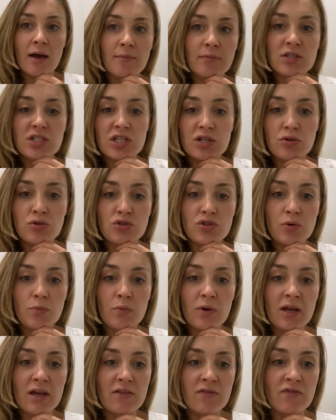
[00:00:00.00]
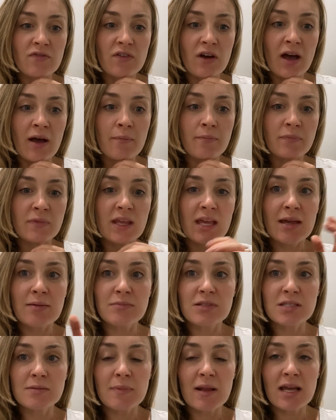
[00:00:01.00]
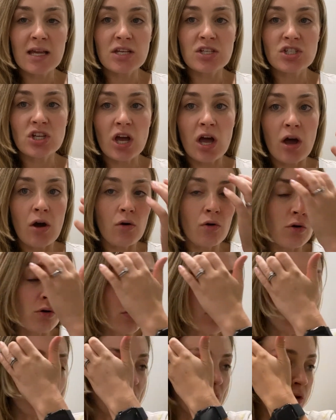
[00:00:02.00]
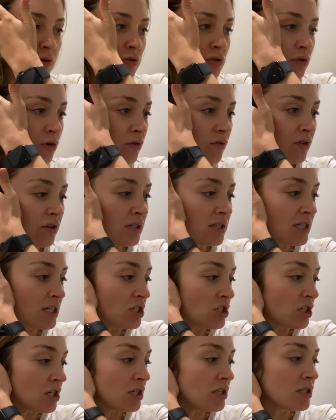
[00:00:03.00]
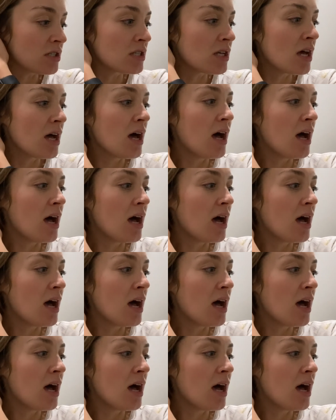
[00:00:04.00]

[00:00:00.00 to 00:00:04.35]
children with hip dysplasia or those sort of conditions.